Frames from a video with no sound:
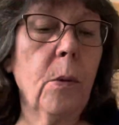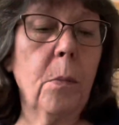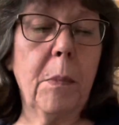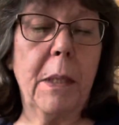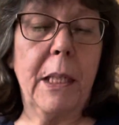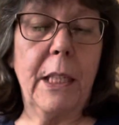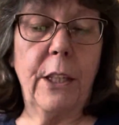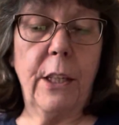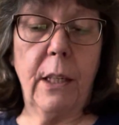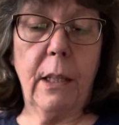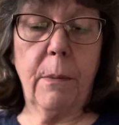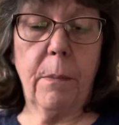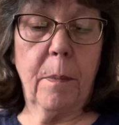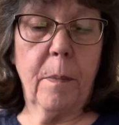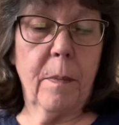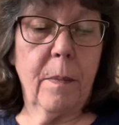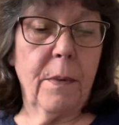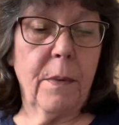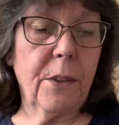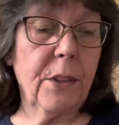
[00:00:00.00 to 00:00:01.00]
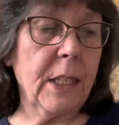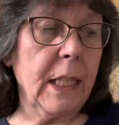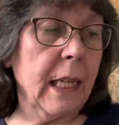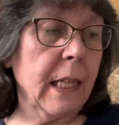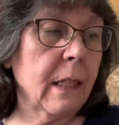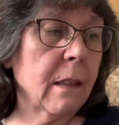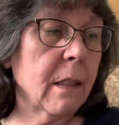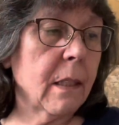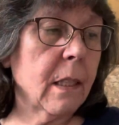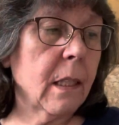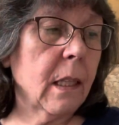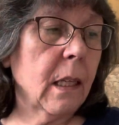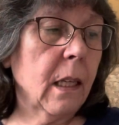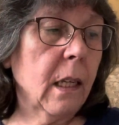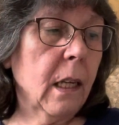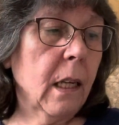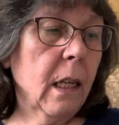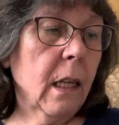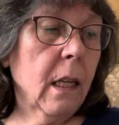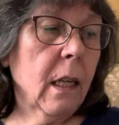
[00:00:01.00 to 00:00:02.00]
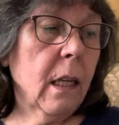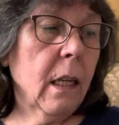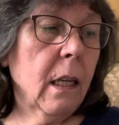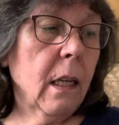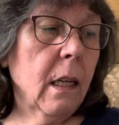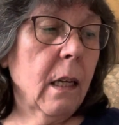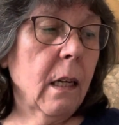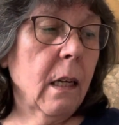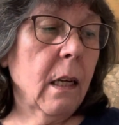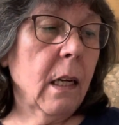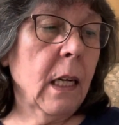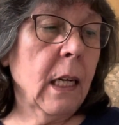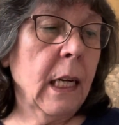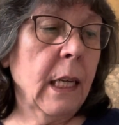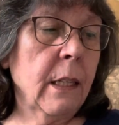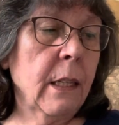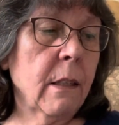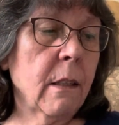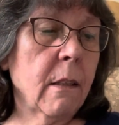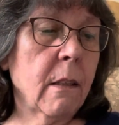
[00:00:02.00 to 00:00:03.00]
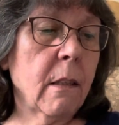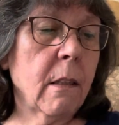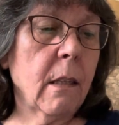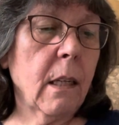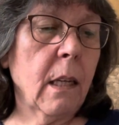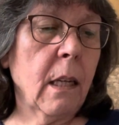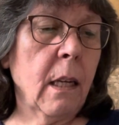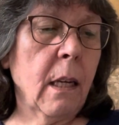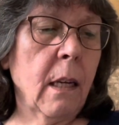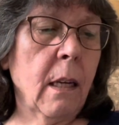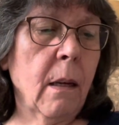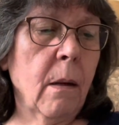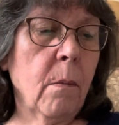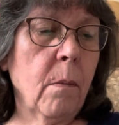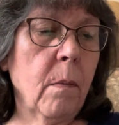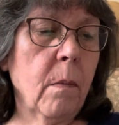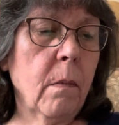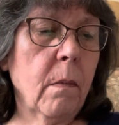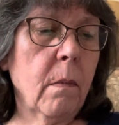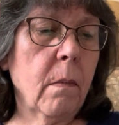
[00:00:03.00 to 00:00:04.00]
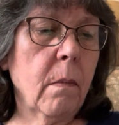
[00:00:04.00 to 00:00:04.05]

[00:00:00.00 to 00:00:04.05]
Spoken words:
media sites, and it's a